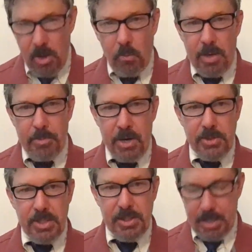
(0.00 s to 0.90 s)
When
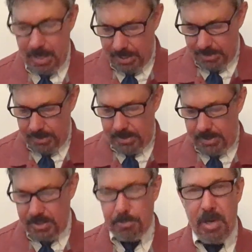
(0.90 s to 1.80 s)
Moses died,
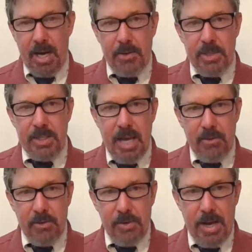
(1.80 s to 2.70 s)
his body was
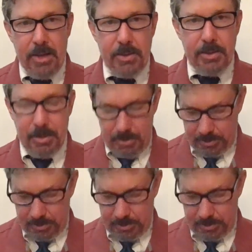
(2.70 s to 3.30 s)
never found.